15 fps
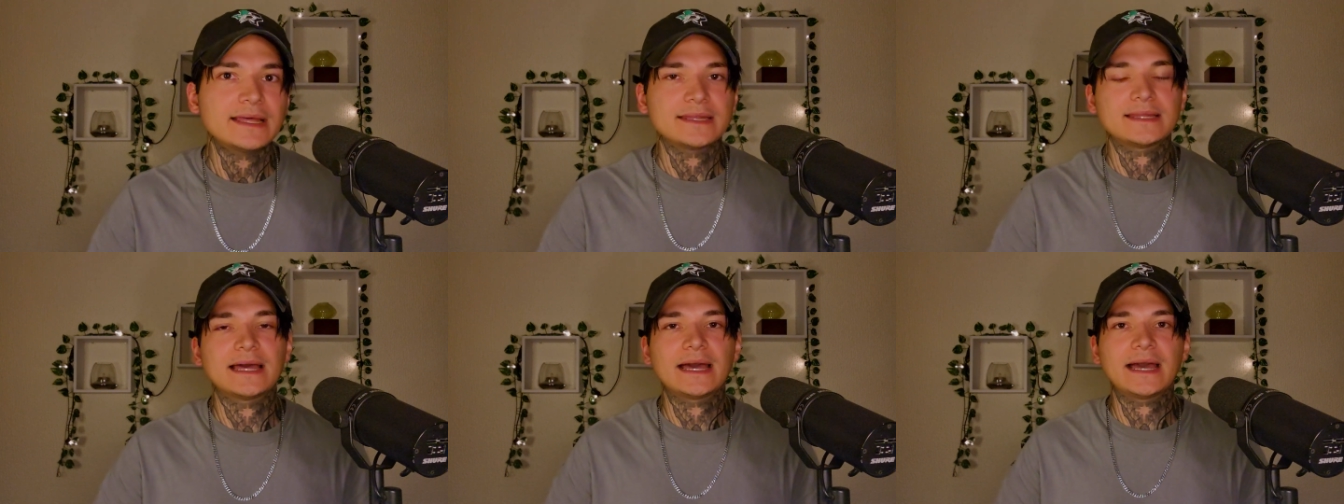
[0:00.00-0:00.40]

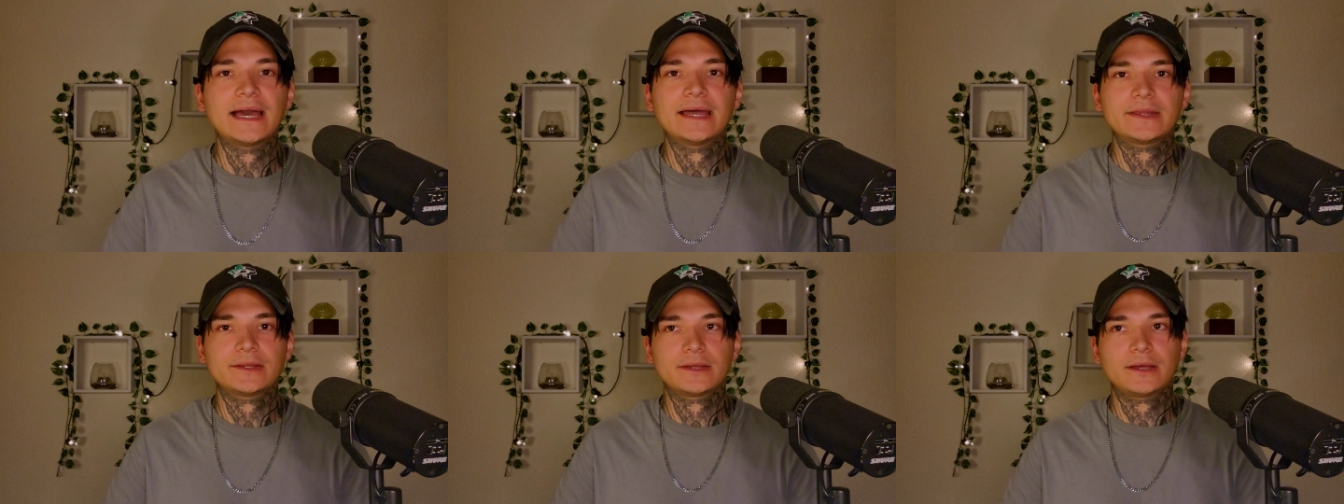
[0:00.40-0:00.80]

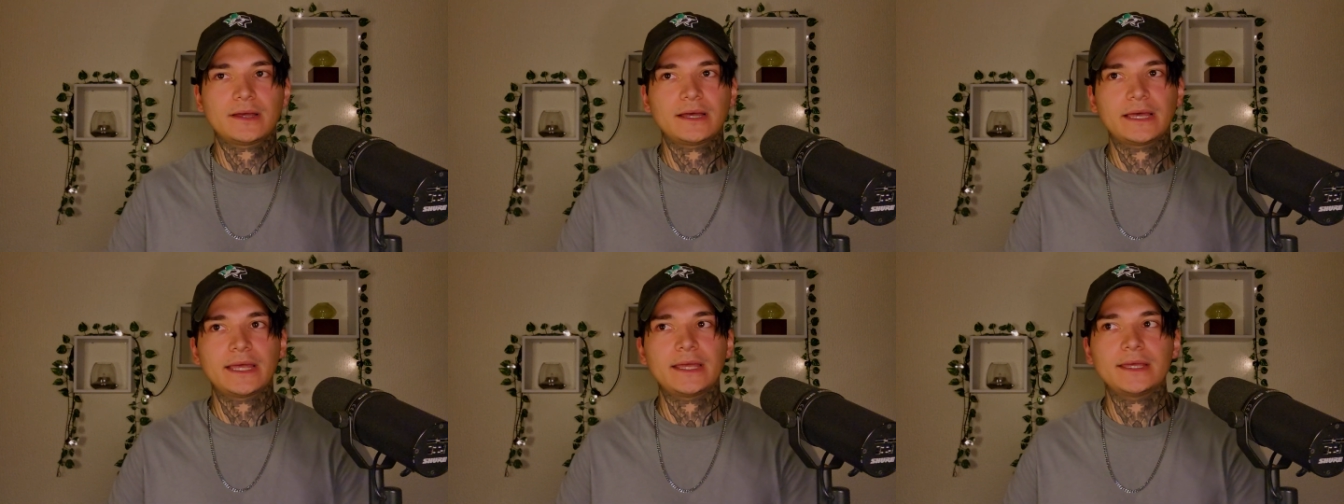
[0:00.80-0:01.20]
that
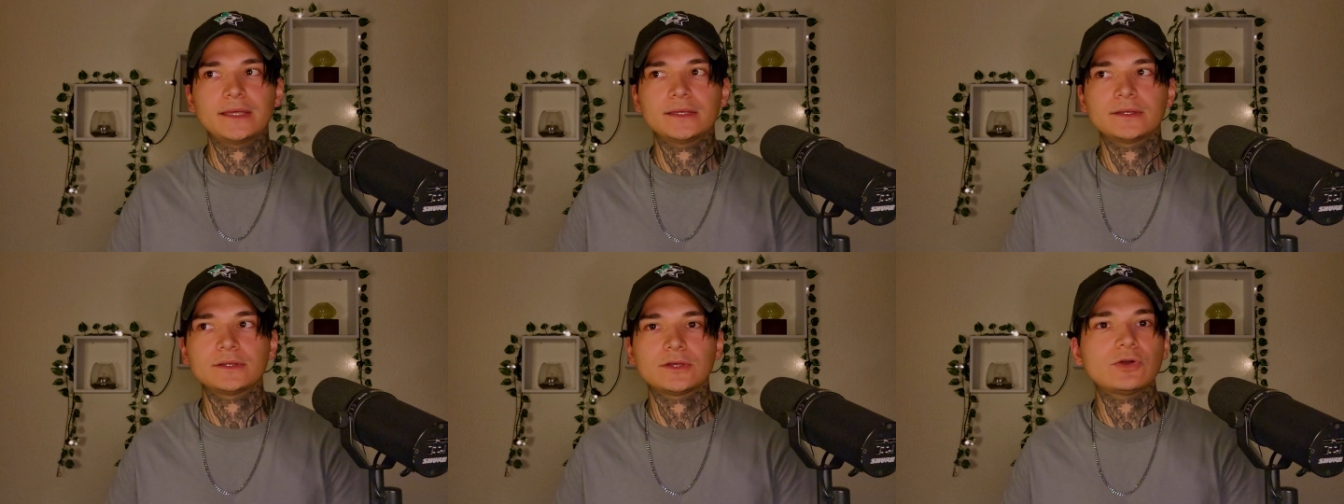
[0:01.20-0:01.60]

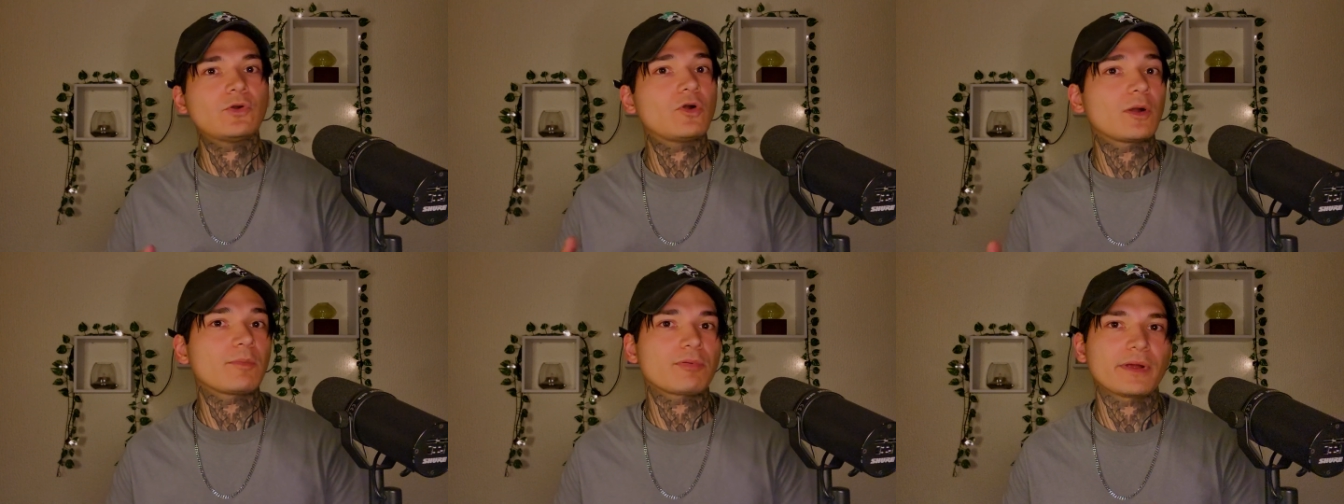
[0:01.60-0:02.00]
I
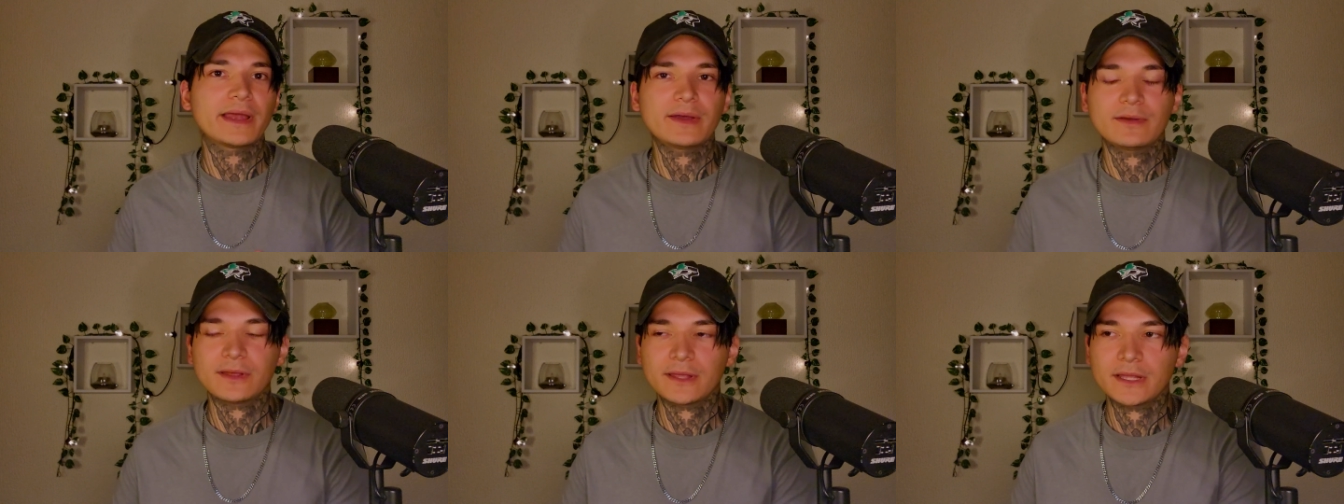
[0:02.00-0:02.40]

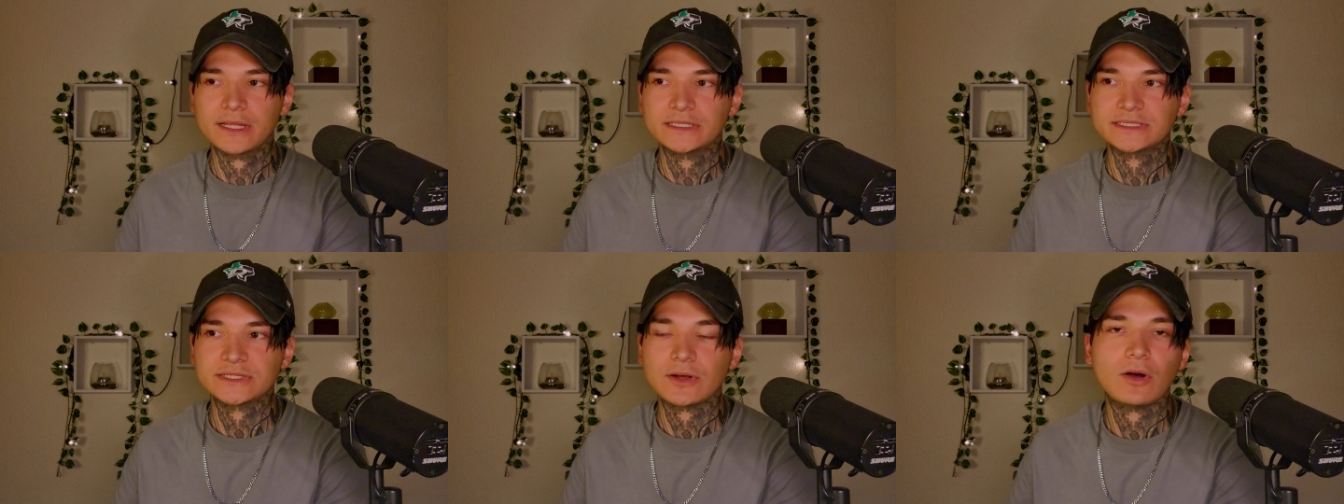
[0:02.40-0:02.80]
incorporate
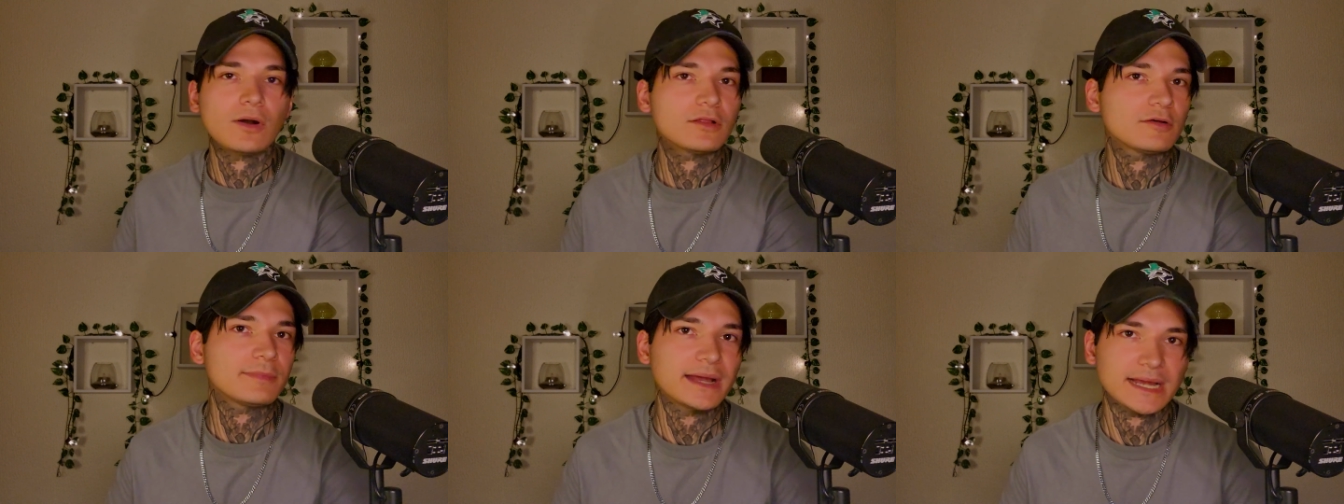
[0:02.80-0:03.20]
into
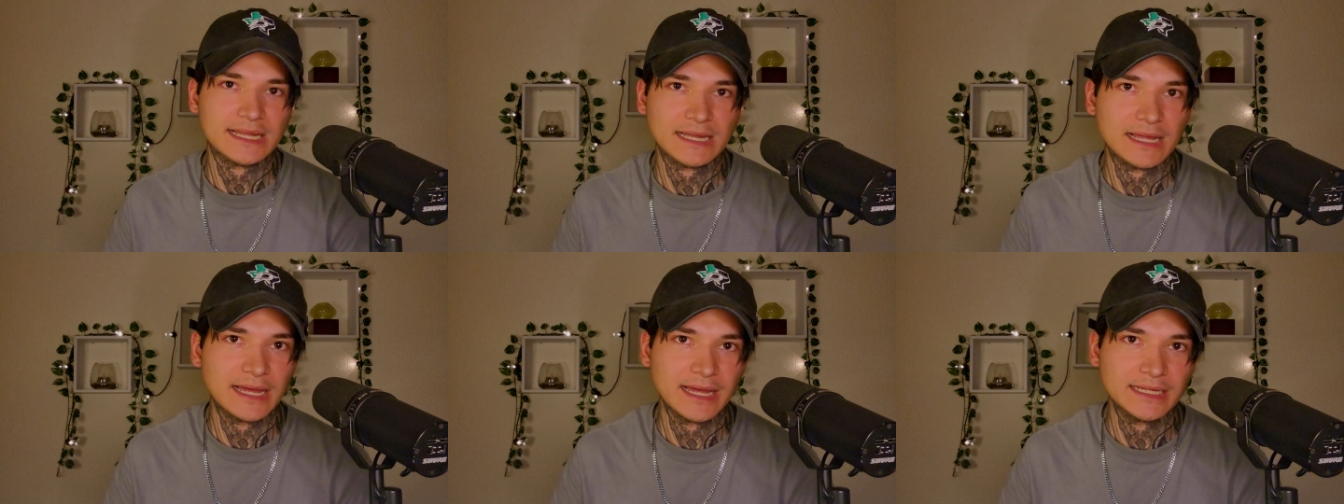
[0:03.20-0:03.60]
all of my
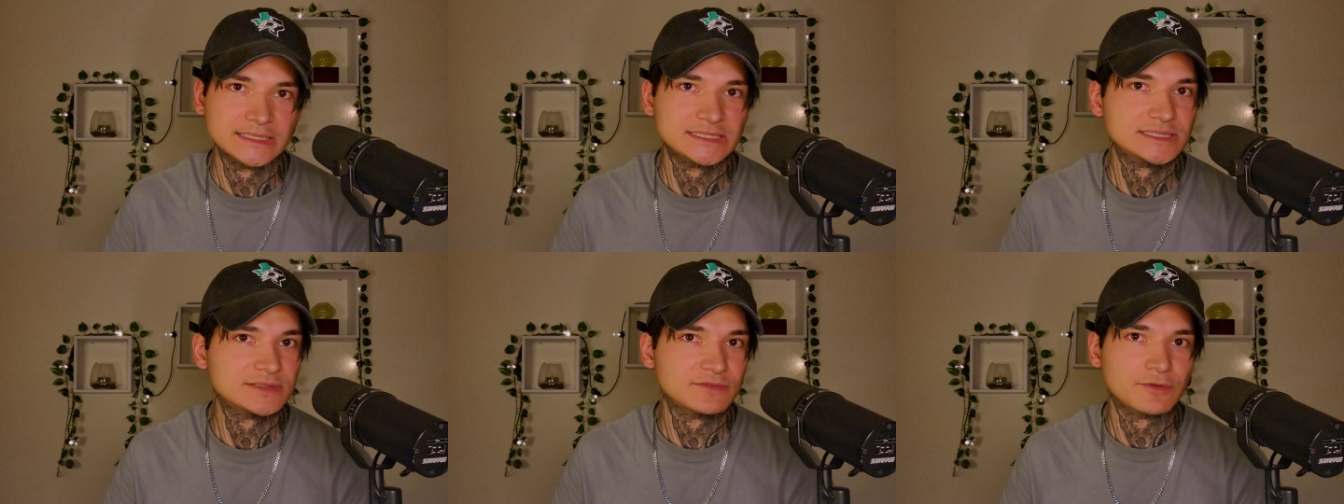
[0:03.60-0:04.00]

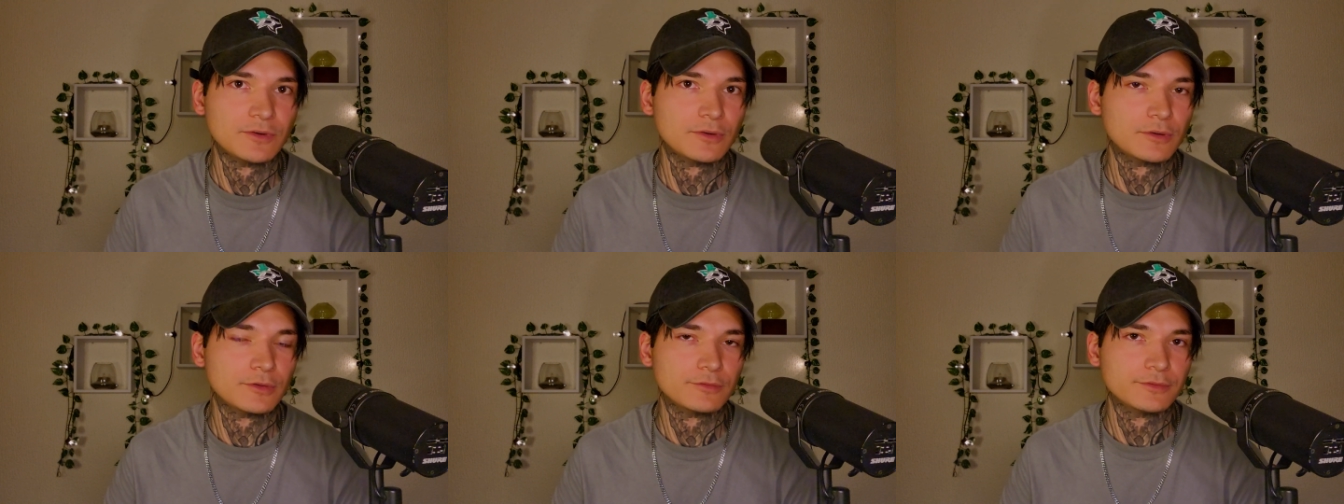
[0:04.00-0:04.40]
clients'
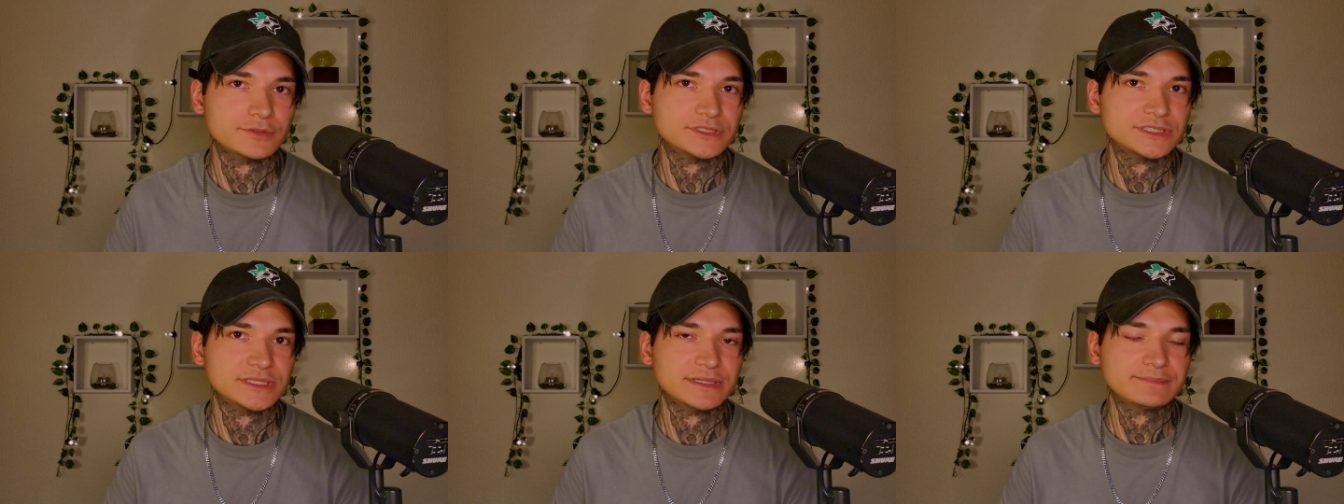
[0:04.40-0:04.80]
vocal
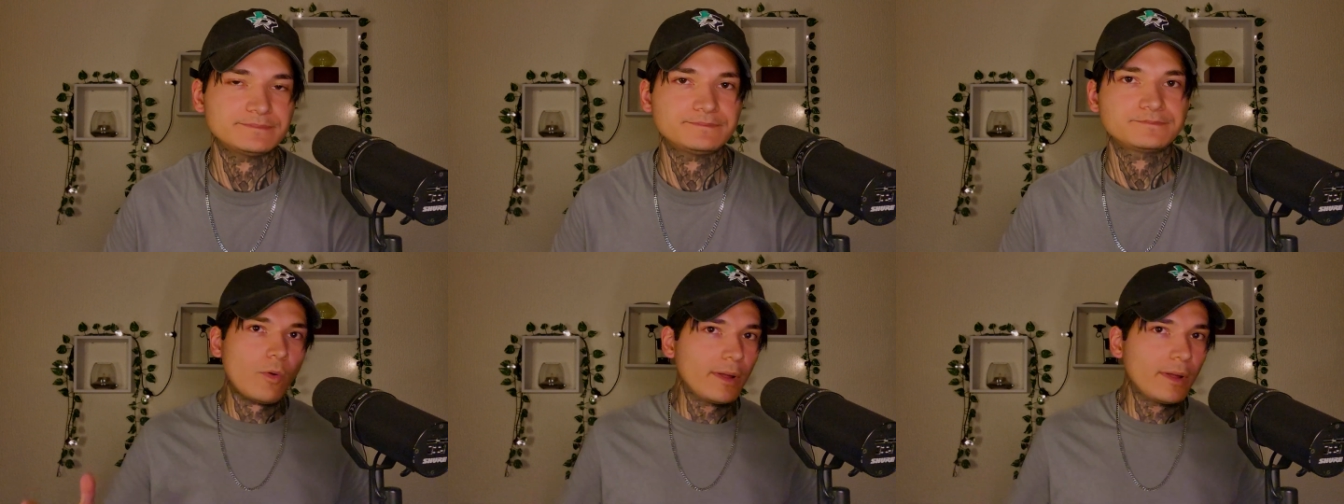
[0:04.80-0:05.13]
routine.